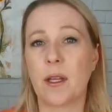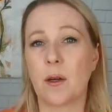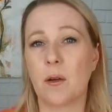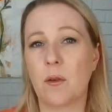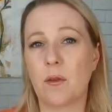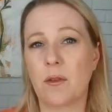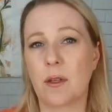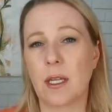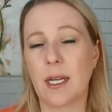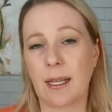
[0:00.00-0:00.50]
the
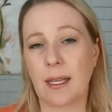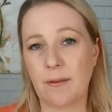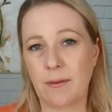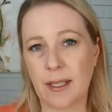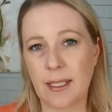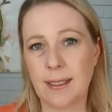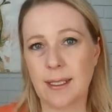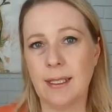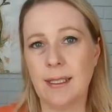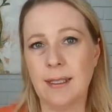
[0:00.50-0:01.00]
overnight
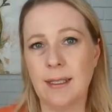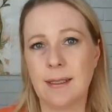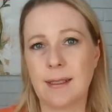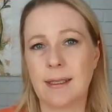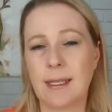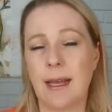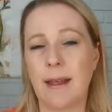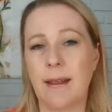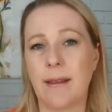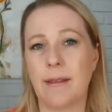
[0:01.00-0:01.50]

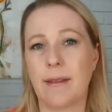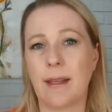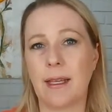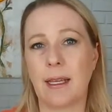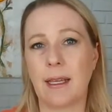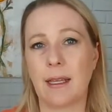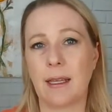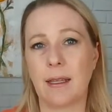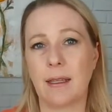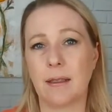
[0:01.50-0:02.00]
visits and
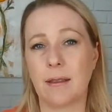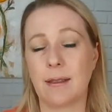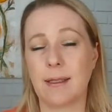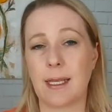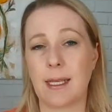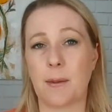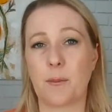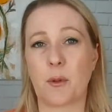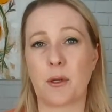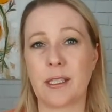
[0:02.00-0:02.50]
the
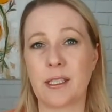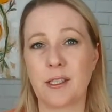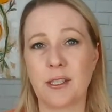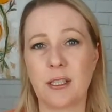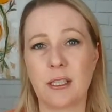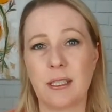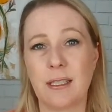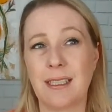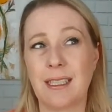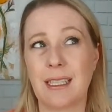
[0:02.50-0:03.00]

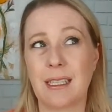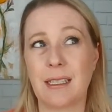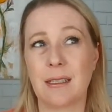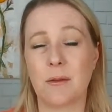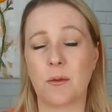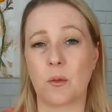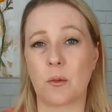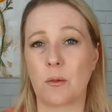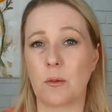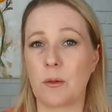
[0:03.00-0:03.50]
separation
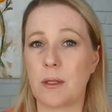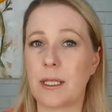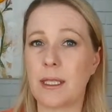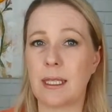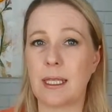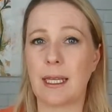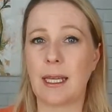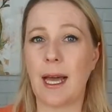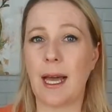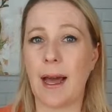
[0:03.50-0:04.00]
is
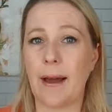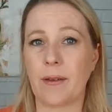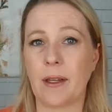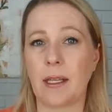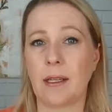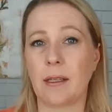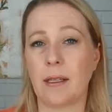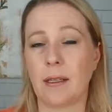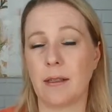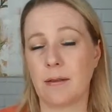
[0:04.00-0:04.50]
really
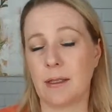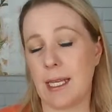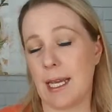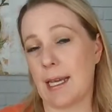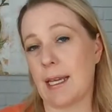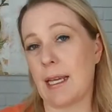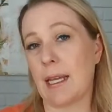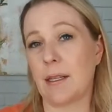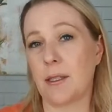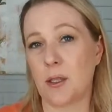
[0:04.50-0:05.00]
having
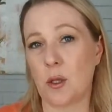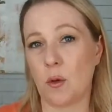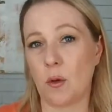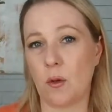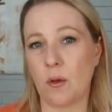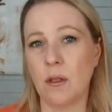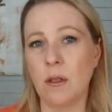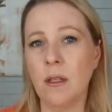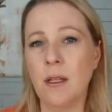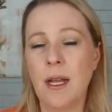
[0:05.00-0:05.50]
taken a
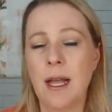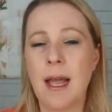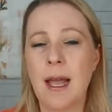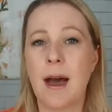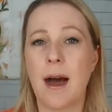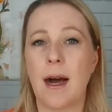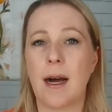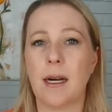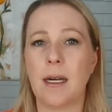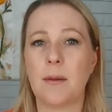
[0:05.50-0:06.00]
toll
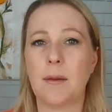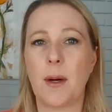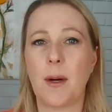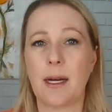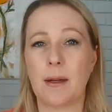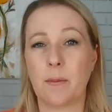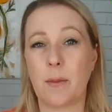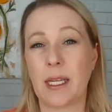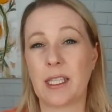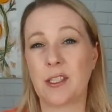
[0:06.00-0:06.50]

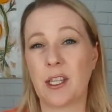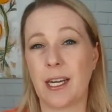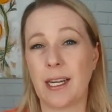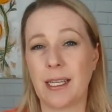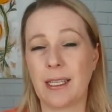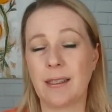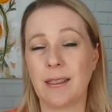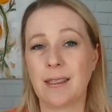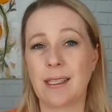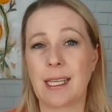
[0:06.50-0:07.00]
on my
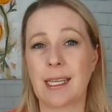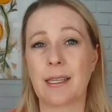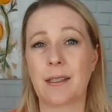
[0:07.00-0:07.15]
child.